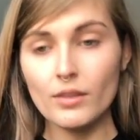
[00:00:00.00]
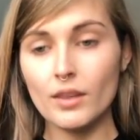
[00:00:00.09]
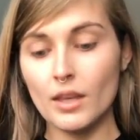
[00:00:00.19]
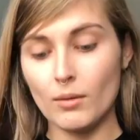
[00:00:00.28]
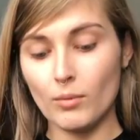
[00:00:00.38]

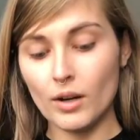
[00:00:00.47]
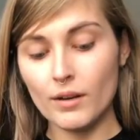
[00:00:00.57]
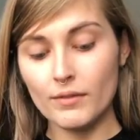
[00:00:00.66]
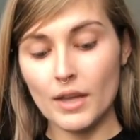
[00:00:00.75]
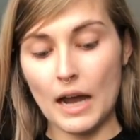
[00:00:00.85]

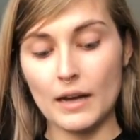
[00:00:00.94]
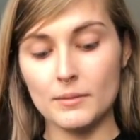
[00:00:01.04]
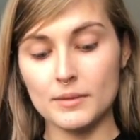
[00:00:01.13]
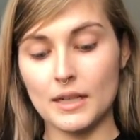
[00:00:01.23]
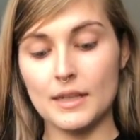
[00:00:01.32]
One of the
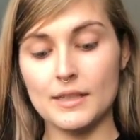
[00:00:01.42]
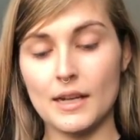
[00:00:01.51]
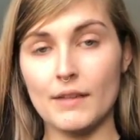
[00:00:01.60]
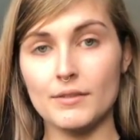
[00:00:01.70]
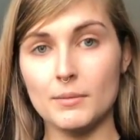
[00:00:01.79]
items that I
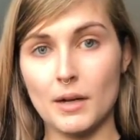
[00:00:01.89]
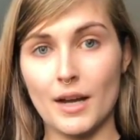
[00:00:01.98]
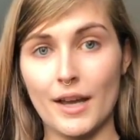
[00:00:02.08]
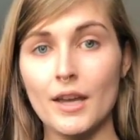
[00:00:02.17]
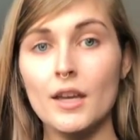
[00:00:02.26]
did have to
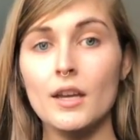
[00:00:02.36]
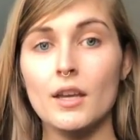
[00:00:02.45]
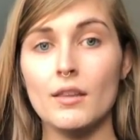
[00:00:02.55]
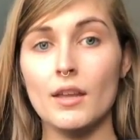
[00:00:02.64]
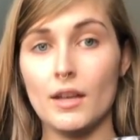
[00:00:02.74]
buy,
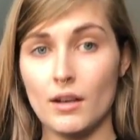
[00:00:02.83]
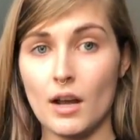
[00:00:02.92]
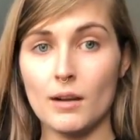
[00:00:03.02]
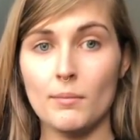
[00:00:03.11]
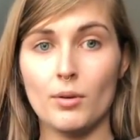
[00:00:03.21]
and
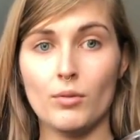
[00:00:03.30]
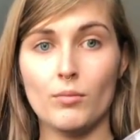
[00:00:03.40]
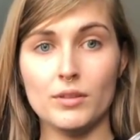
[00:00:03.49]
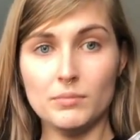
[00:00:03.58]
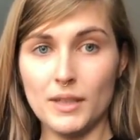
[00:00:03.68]
not in
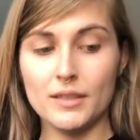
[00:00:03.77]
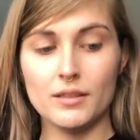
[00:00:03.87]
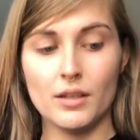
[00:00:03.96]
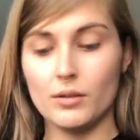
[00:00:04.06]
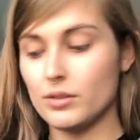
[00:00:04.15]
bulk, was
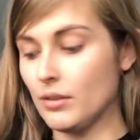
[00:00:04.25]
miso.